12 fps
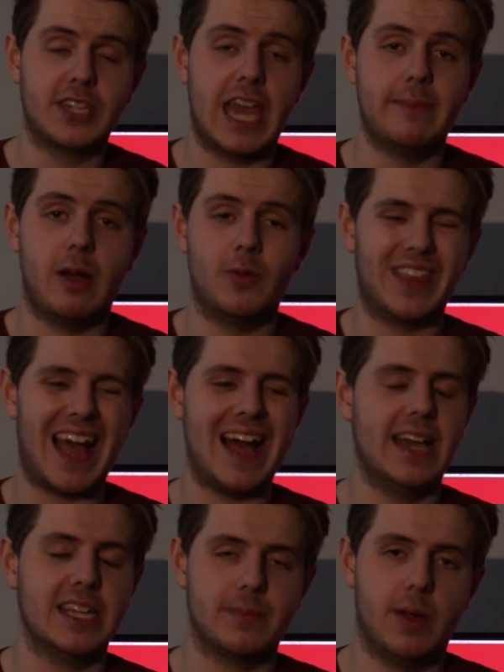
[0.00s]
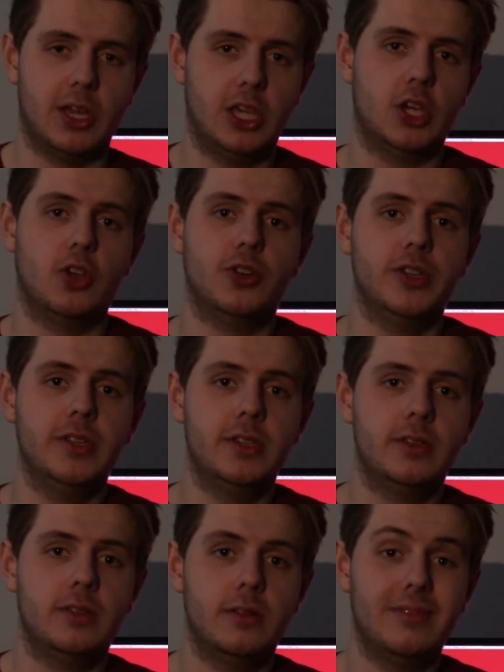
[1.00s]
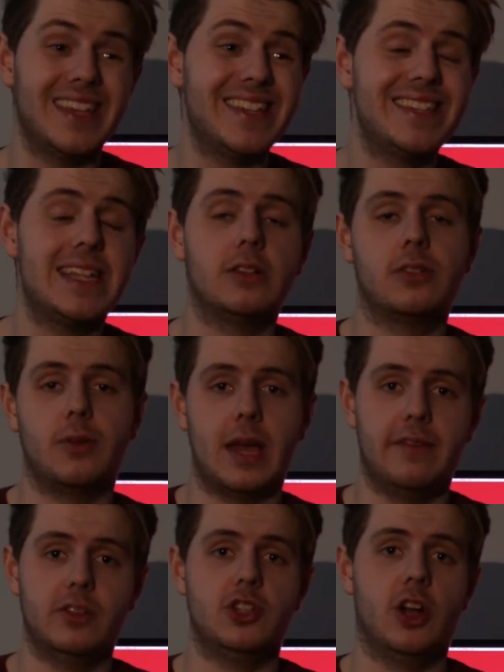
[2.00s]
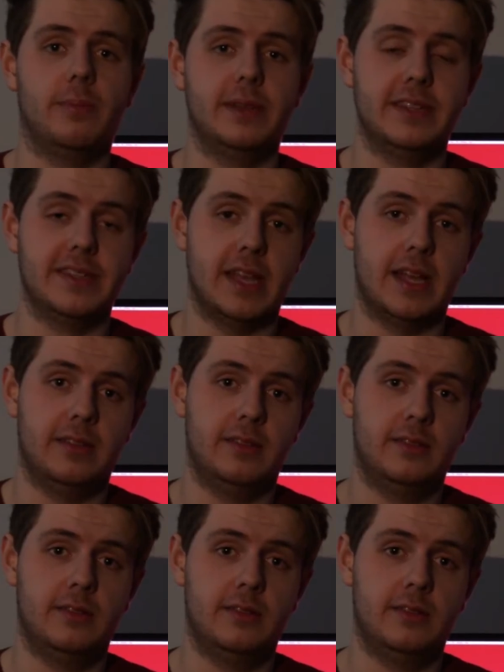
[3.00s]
came out with the highest mark you could. They still don't have a job in design.